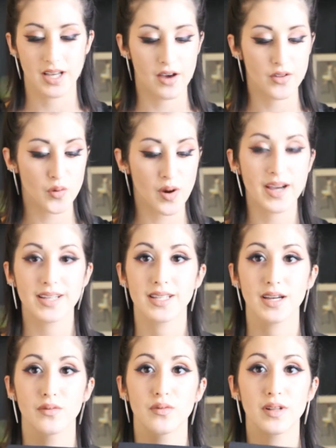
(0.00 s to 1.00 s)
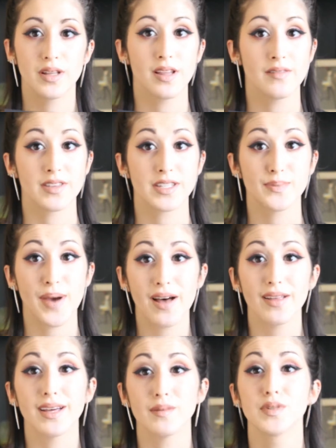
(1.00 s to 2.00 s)
Otherwise, I really love this
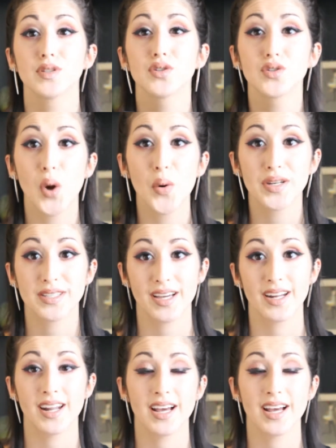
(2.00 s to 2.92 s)
palette. I'm so excited.